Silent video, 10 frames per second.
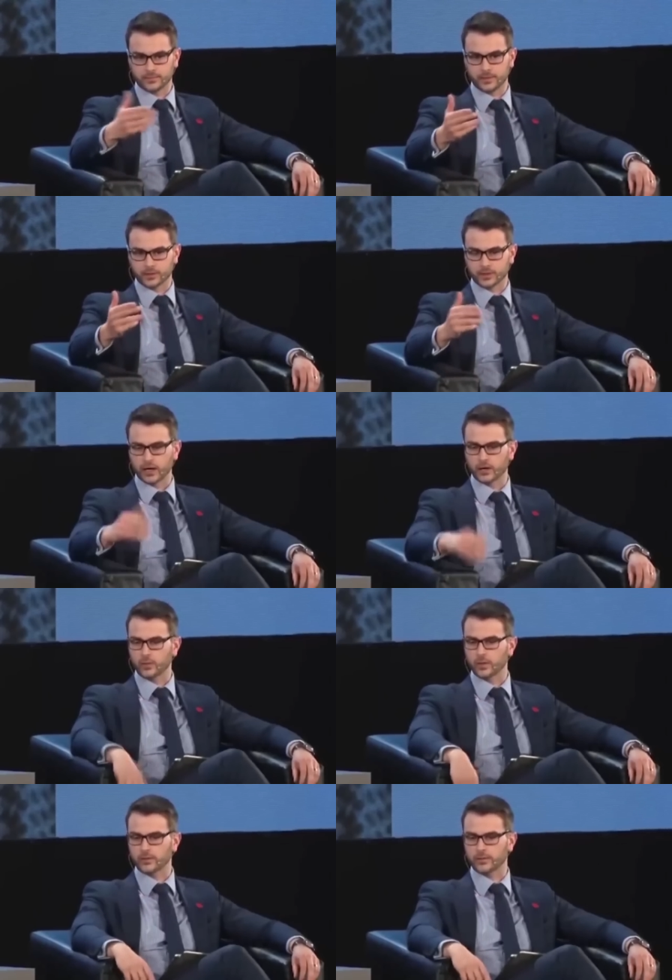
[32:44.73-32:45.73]
a stock
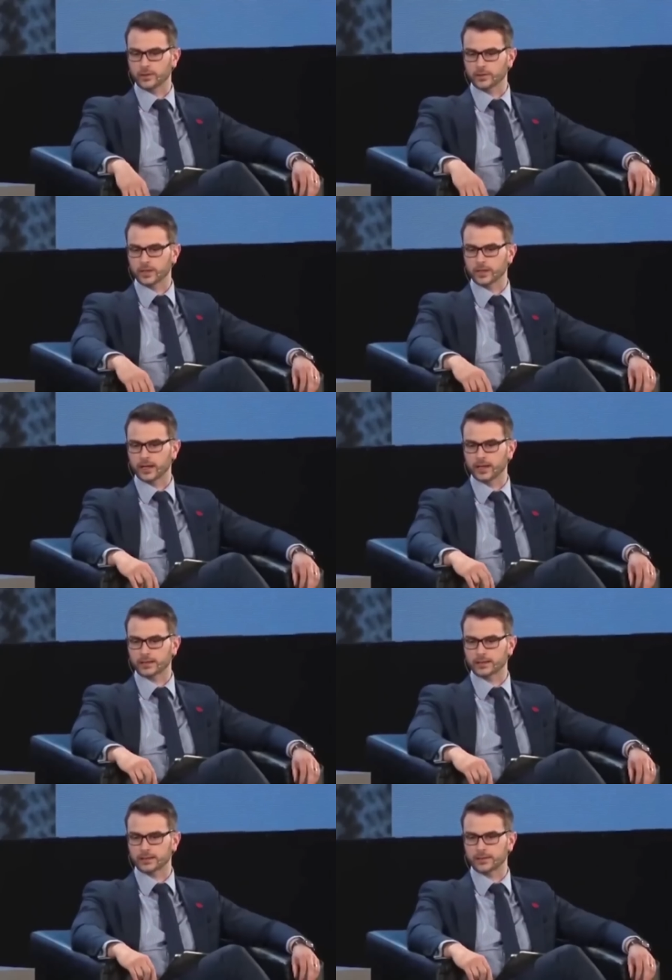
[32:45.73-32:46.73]
that traded at
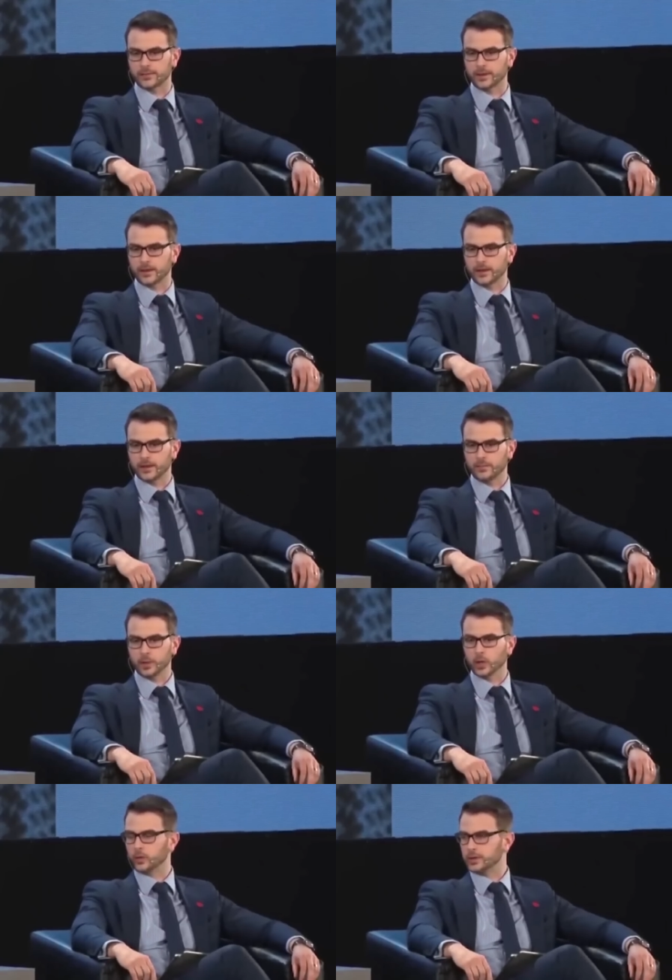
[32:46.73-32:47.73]

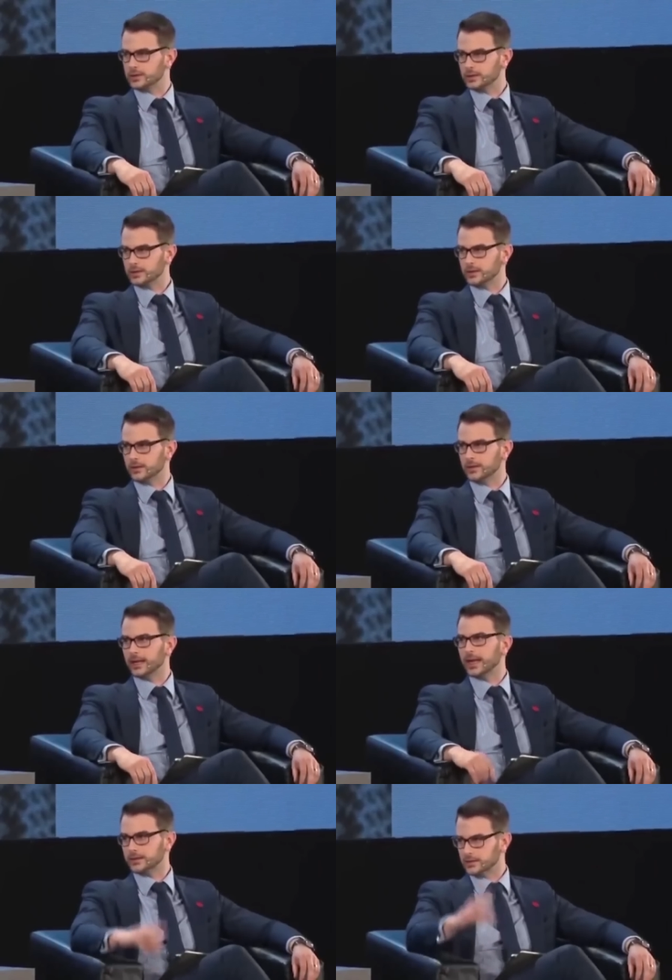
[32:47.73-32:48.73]
below its
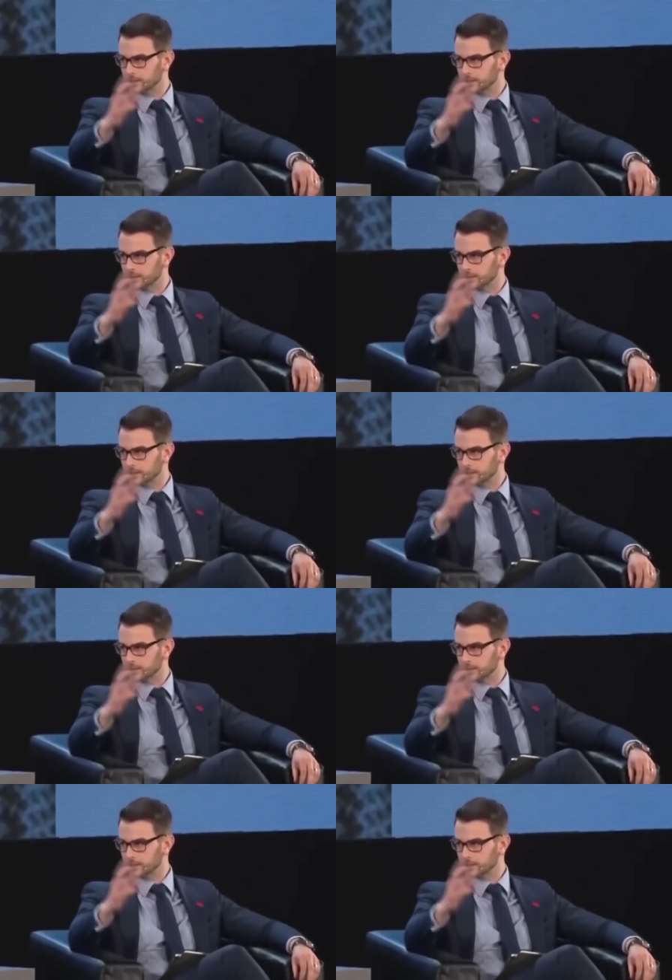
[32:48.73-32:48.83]
net asset